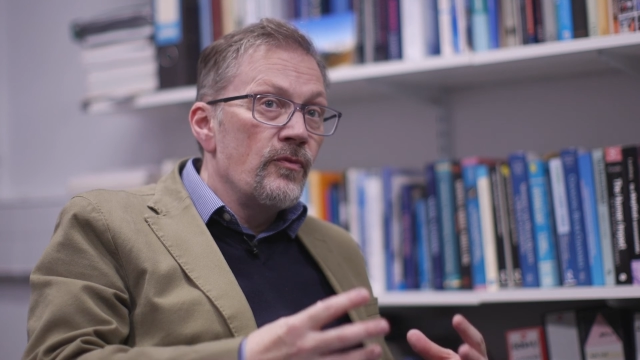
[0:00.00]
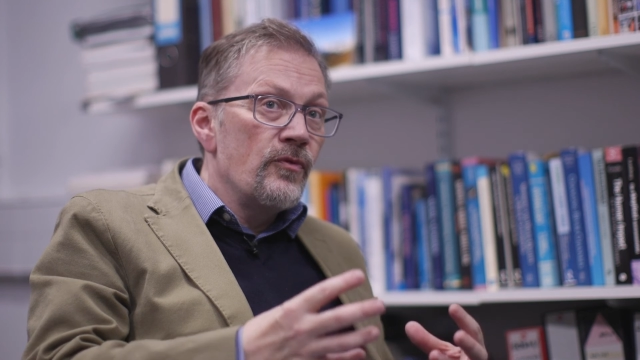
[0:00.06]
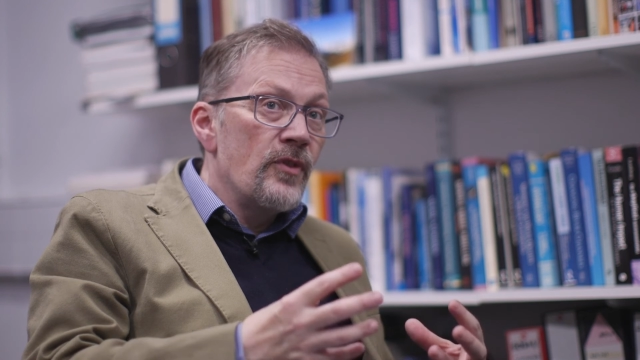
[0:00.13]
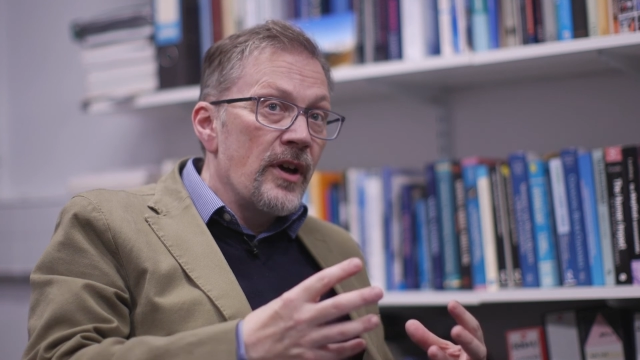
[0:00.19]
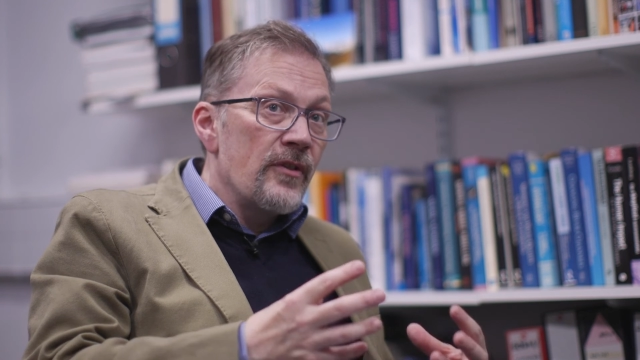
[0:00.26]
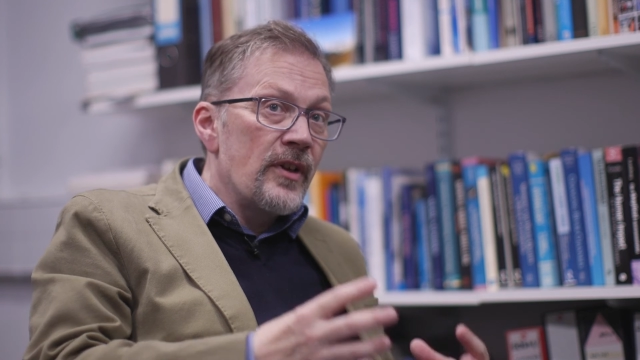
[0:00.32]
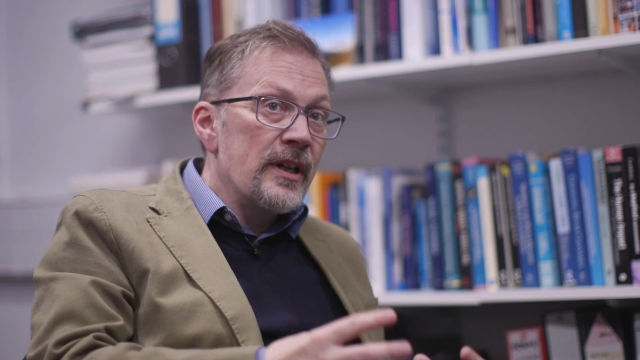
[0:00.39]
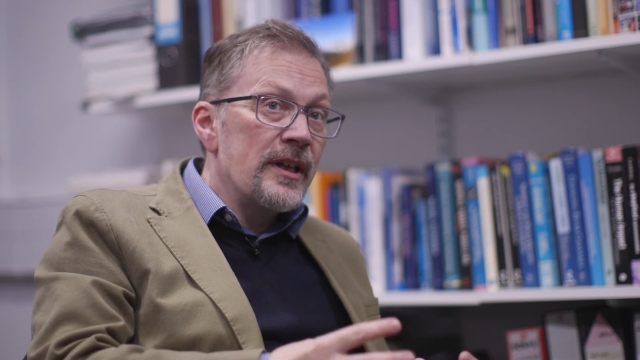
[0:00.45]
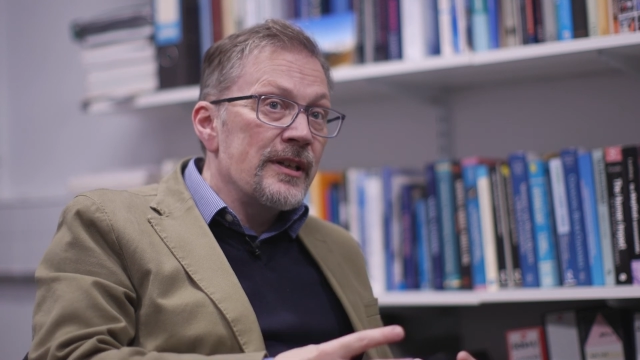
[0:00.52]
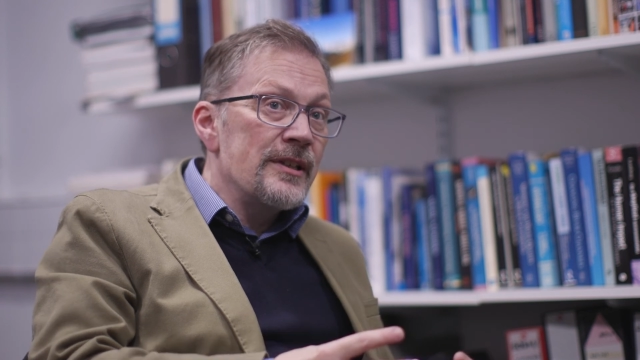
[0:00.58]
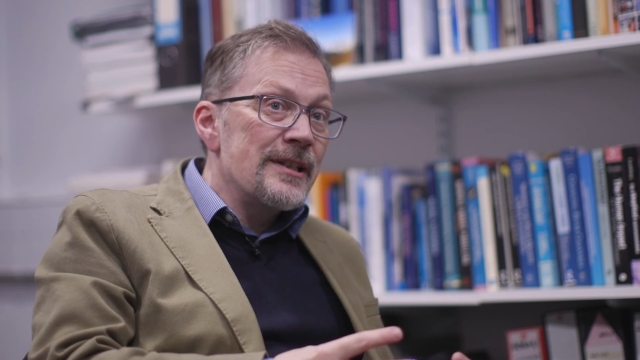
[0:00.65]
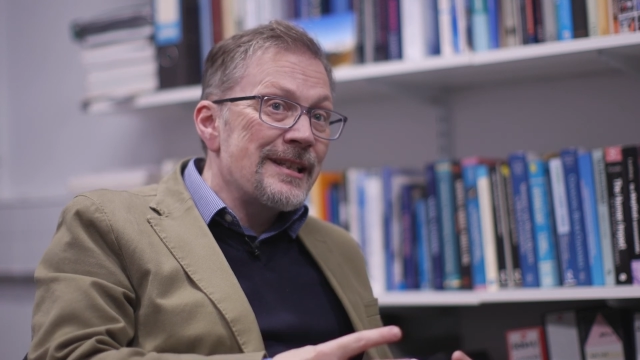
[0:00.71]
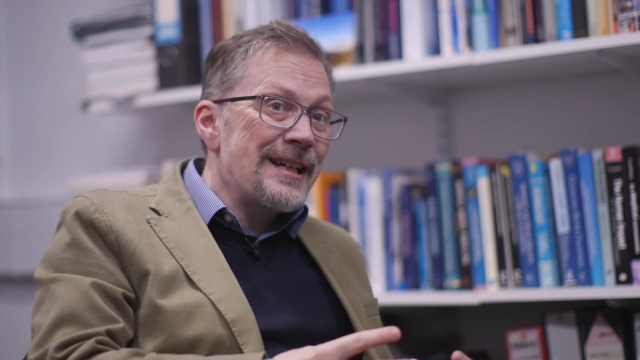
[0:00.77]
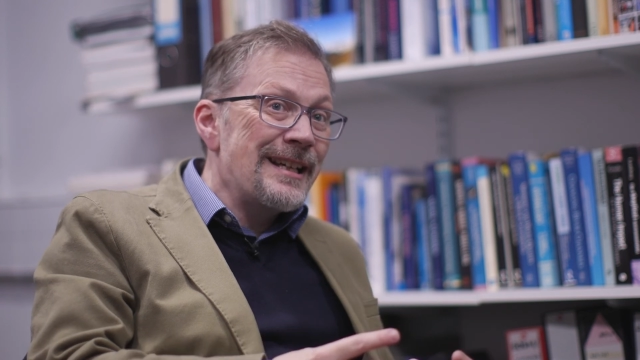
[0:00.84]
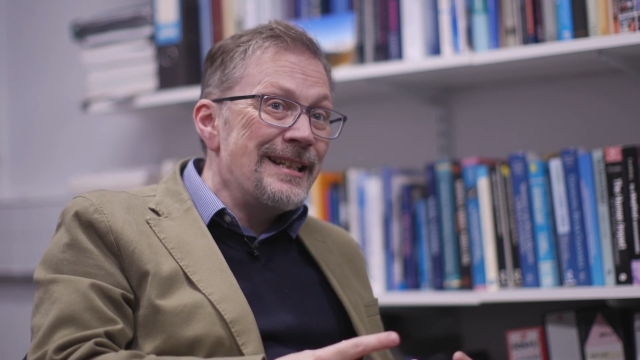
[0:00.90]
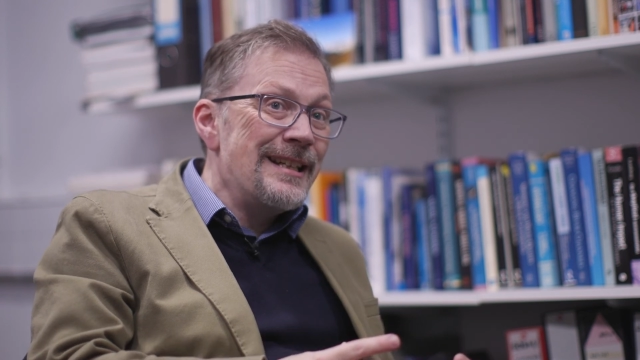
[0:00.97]
that they can
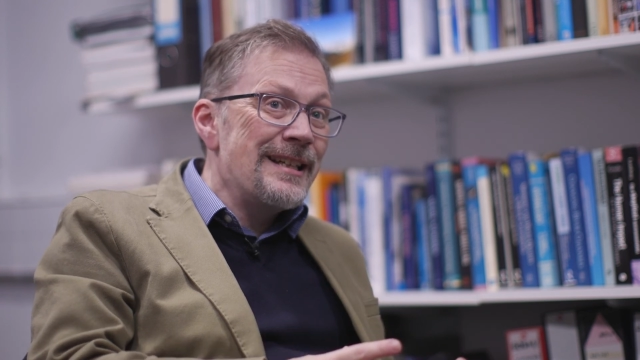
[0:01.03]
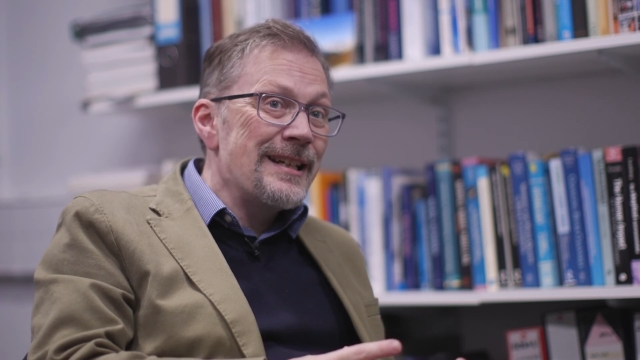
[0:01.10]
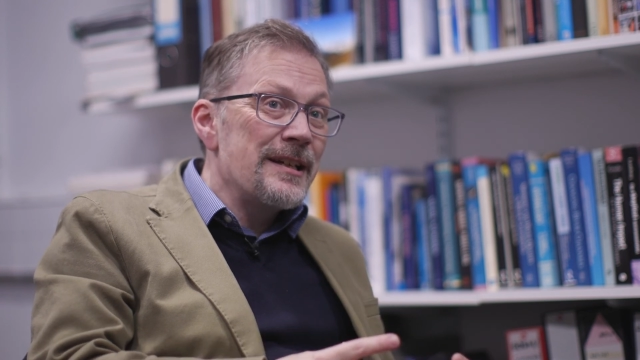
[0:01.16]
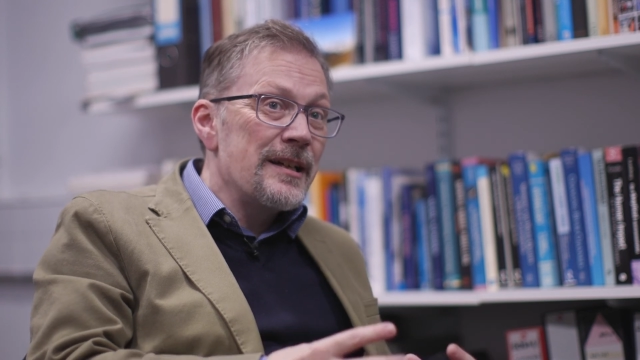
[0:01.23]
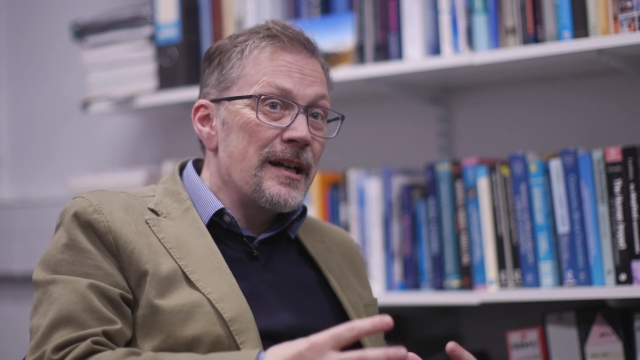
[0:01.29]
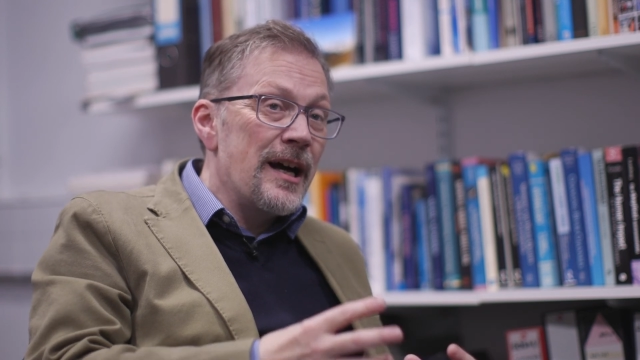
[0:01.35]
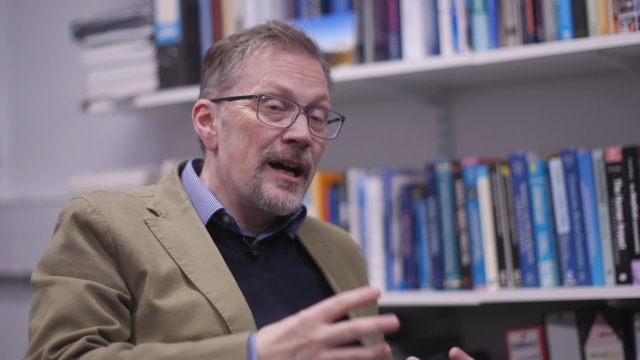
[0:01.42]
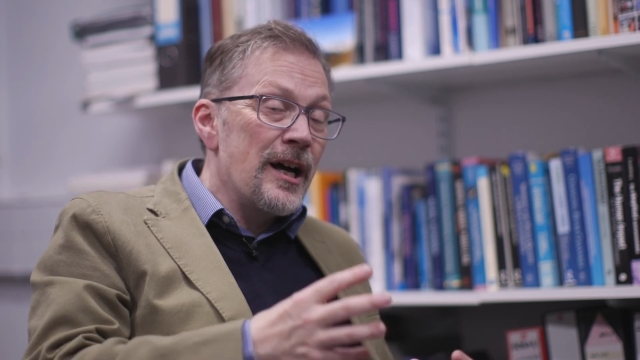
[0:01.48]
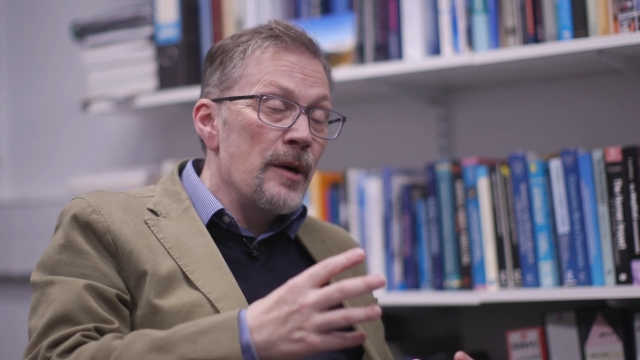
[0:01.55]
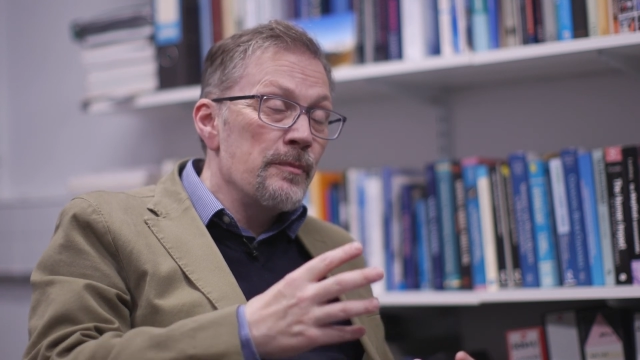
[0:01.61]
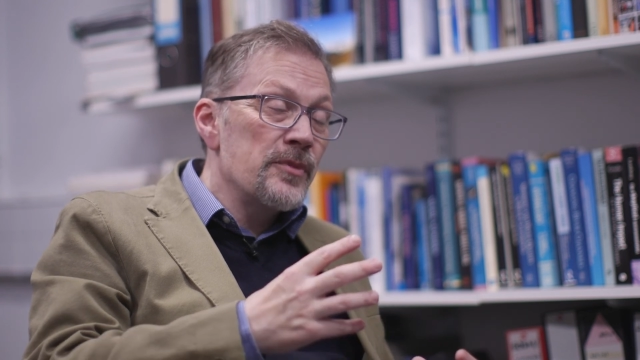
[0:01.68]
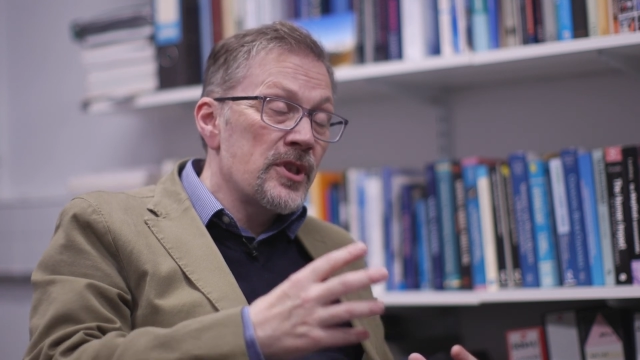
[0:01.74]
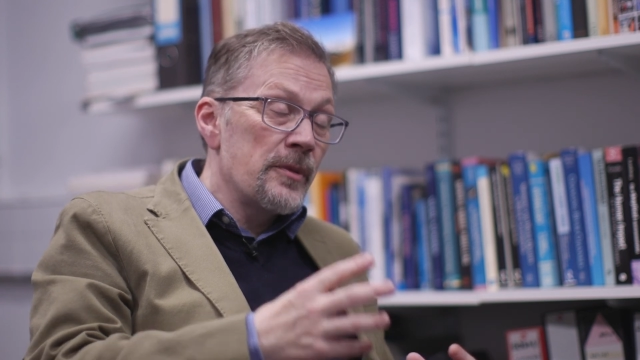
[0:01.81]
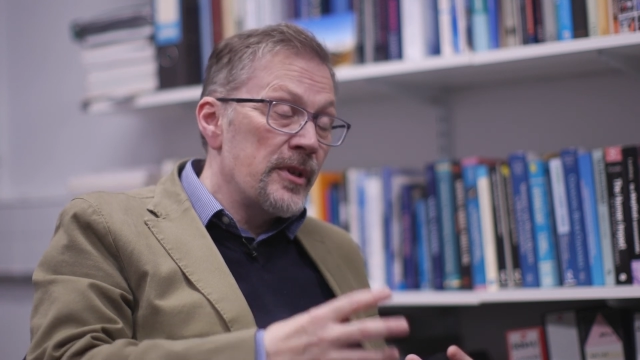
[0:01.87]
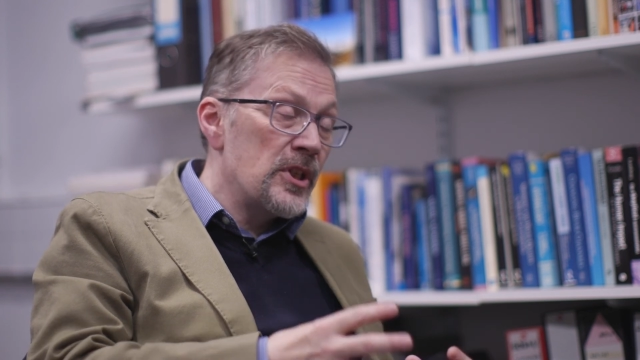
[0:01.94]
take some